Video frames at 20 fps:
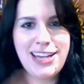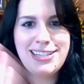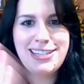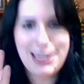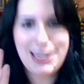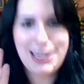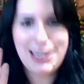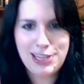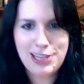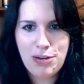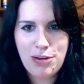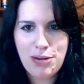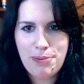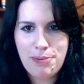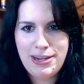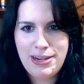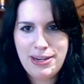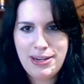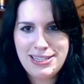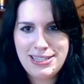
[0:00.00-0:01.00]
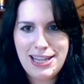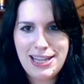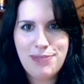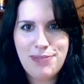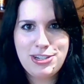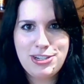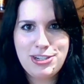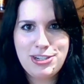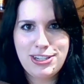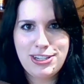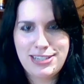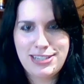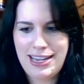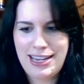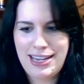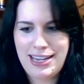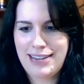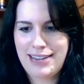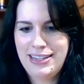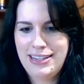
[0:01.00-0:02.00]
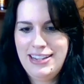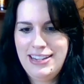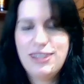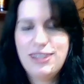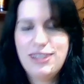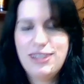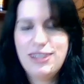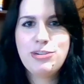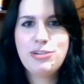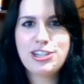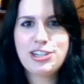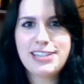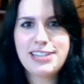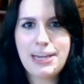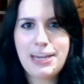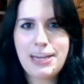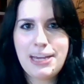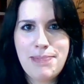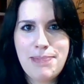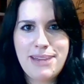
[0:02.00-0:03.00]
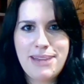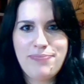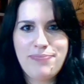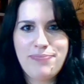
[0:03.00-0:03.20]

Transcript: is like the lower peninsula, which looks like a mitt,